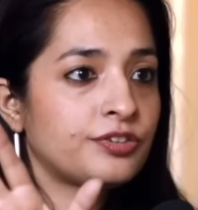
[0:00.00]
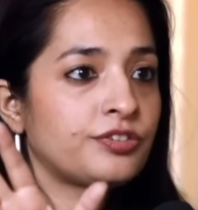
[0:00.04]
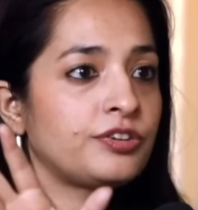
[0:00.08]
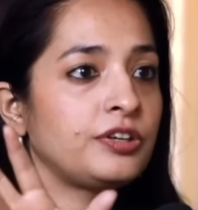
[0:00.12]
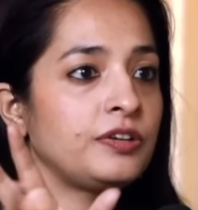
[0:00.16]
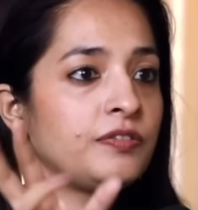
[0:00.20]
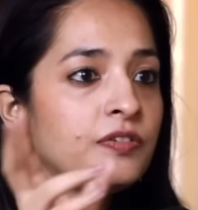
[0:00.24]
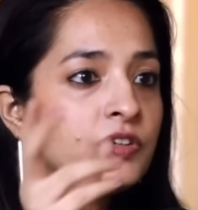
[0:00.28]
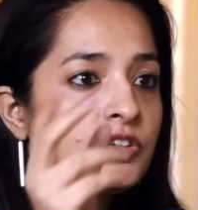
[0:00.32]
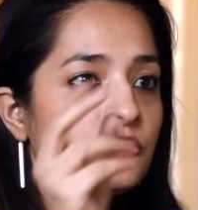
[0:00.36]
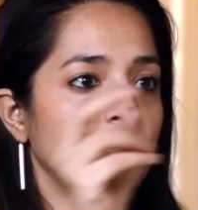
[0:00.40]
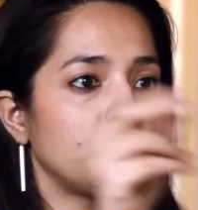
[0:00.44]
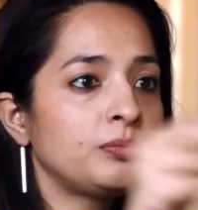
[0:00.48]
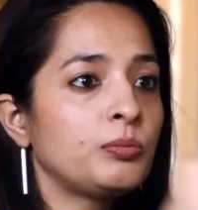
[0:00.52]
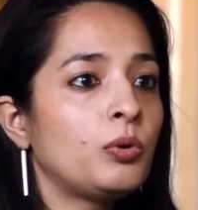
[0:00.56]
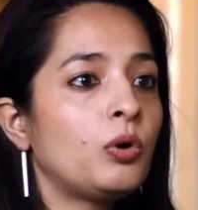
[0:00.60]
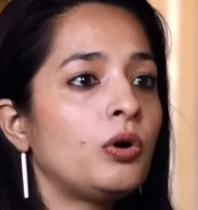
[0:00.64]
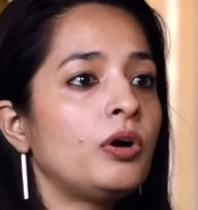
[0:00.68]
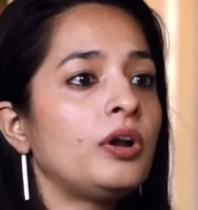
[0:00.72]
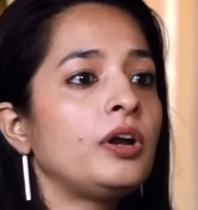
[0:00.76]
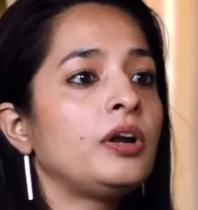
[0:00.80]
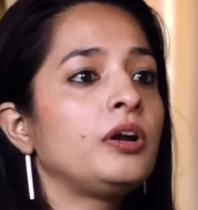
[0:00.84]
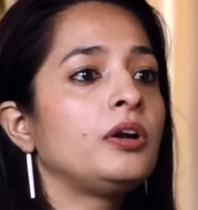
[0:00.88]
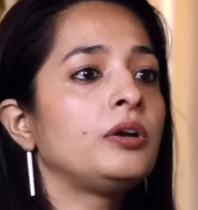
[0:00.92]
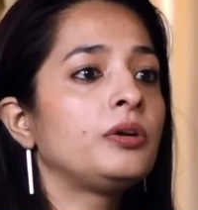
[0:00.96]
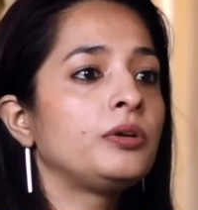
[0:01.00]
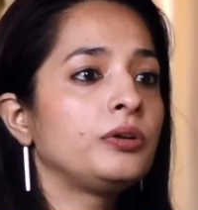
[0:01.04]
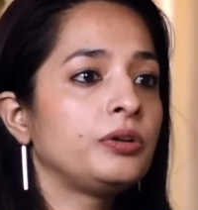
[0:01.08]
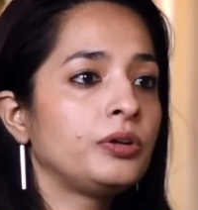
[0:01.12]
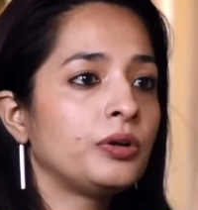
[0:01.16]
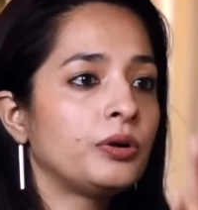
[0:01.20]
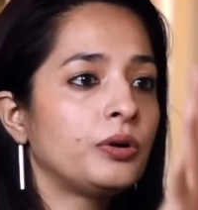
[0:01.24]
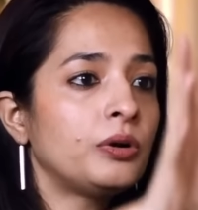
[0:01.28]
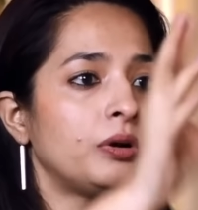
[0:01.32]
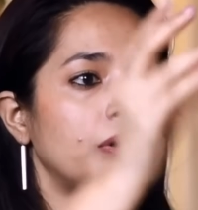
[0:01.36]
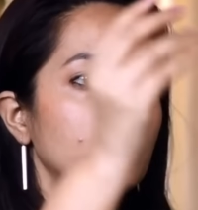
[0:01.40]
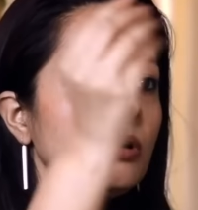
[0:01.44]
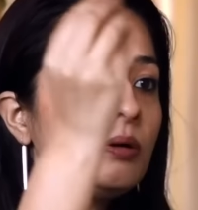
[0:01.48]
history, which is more into,
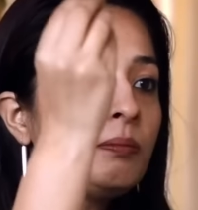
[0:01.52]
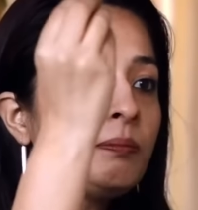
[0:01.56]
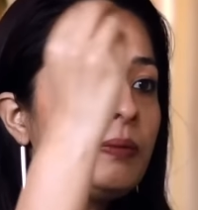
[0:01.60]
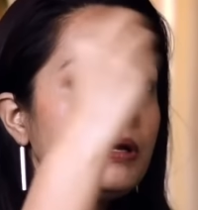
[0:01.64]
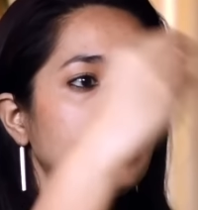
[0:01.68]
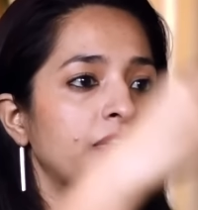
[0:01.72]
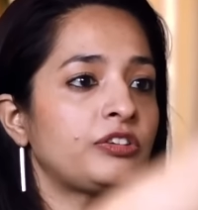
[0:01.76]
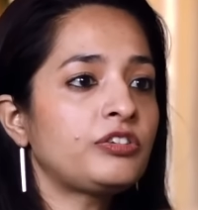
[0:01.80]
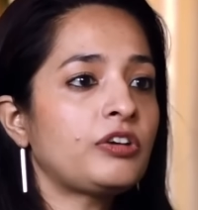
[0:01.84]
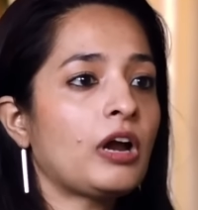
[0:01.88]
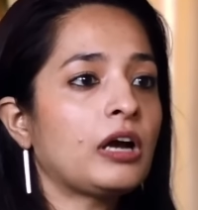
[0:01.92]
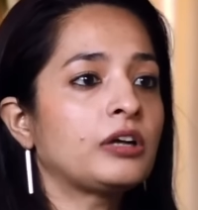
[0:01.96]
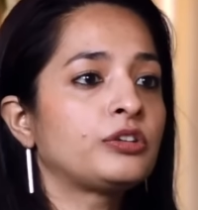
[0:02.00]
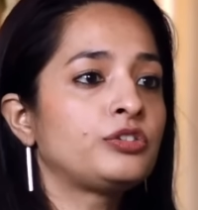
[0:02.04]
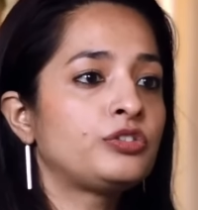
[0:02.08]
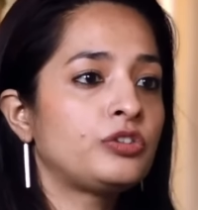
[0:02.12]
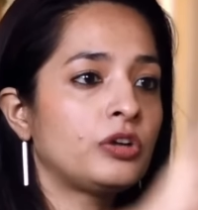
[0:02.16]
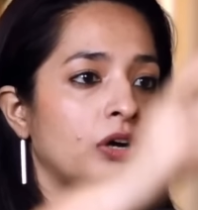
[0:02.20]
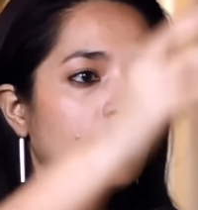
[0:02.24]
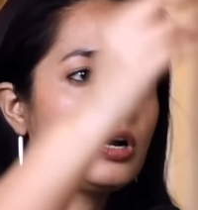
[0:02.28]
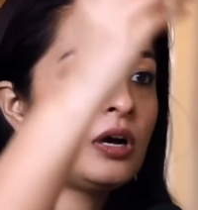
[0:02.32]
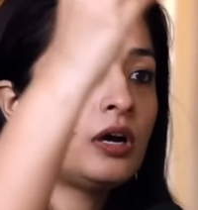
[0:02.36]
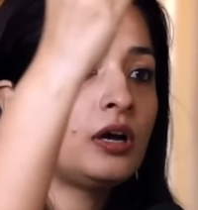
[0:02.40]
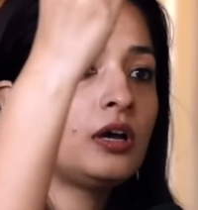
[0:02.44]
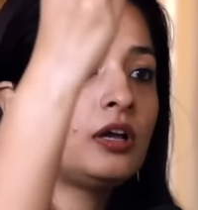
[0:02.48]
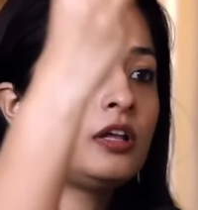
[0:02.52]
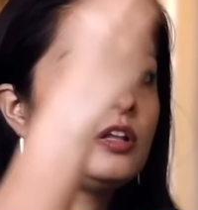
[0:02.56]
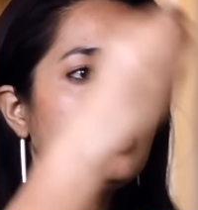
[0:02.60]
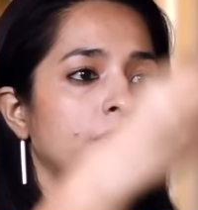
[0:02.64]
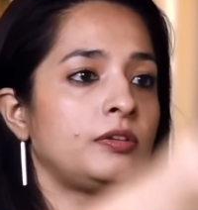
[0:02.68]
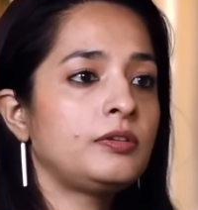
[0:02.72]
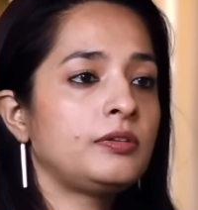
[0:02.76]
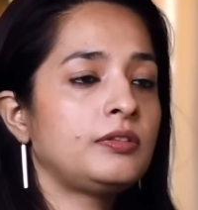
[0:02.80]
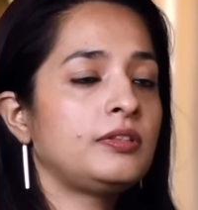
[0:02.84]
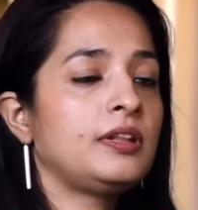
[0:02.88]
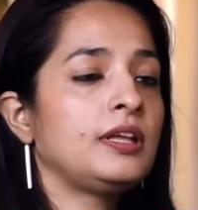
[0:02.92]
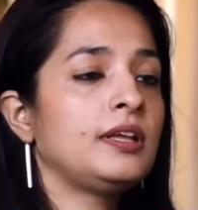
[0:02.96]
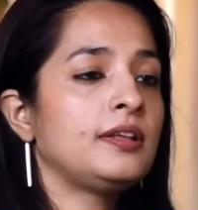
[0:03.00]
you know, big
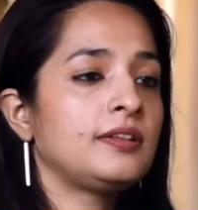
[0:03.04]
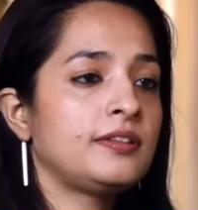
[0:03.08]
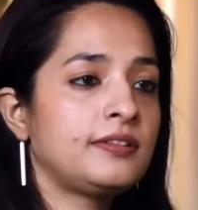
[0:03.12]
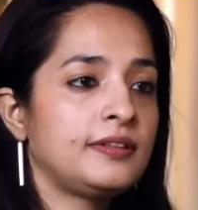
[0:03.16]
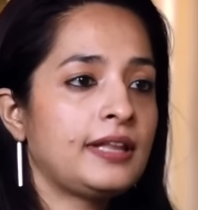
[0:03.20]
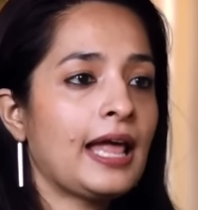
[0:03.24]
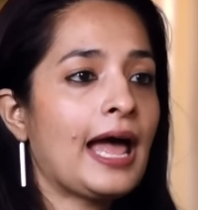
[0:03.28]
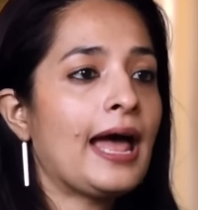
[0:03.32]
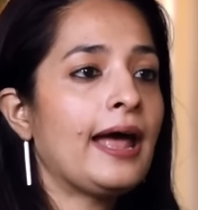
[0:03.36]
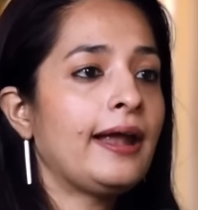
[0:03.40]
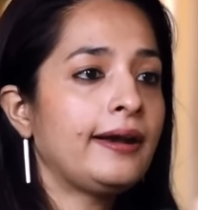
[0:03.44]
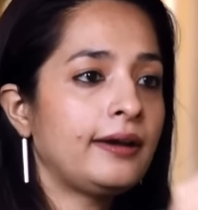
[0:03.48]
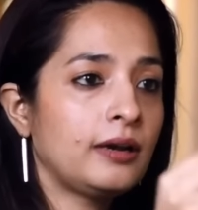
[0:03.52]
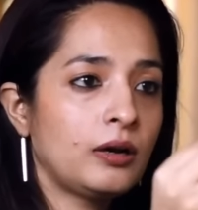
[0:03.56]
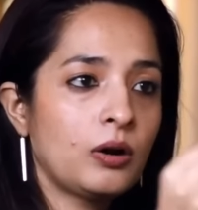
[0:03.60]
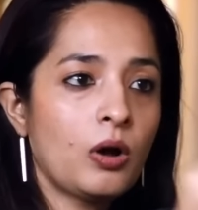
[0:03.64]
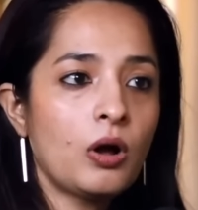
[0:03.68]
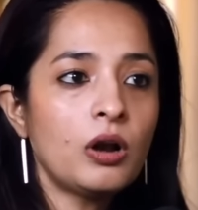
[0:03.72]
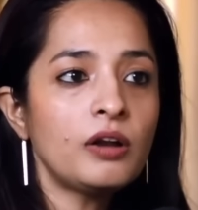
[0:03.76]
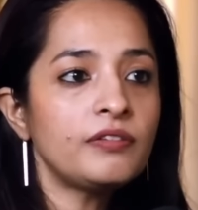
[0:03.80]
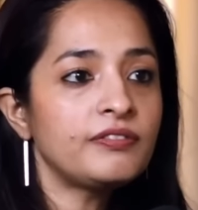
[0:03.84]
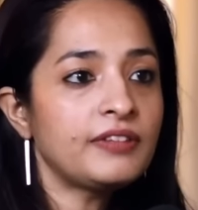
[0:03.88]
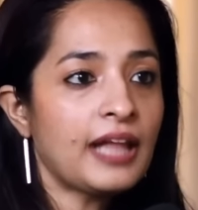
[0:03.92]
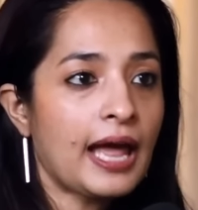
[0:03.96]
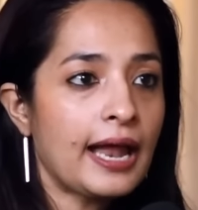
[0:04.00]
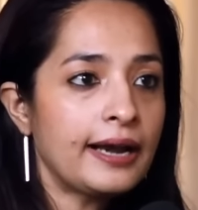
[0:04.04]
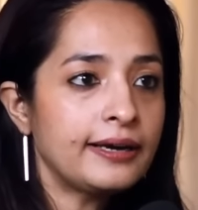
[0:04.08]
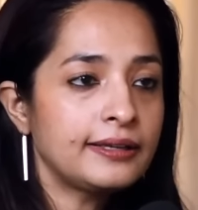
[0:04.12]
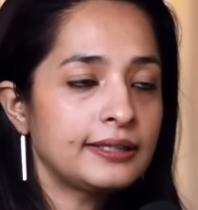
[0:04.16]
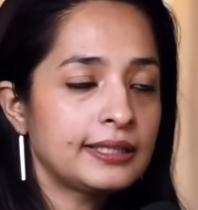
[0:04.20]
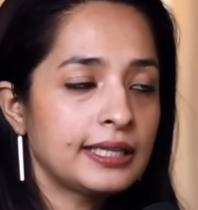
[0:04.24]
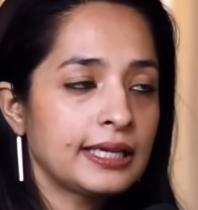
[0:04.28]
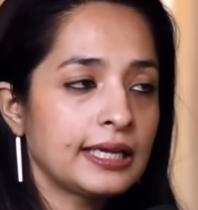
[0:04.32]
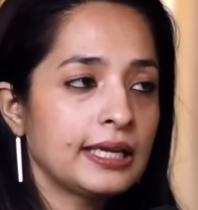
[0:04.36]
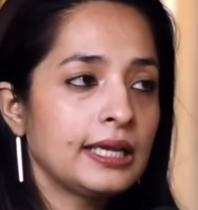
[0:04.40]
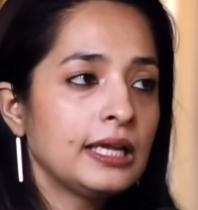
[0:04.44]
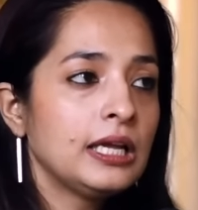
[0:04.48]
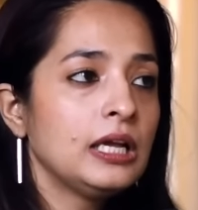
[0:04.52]
structures, this, that, and all of that
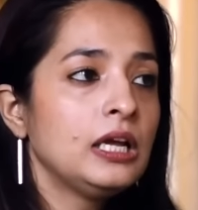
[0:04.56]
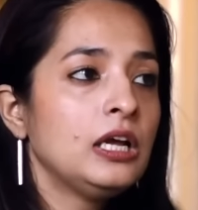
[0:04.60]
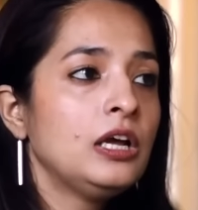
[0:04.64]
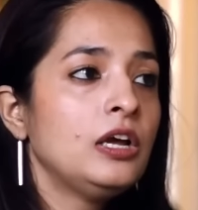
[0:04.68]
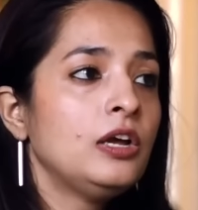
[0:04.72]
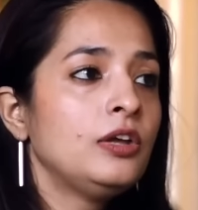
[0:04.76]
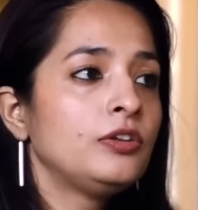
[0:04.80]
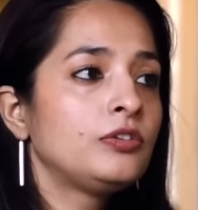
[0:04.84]
thing.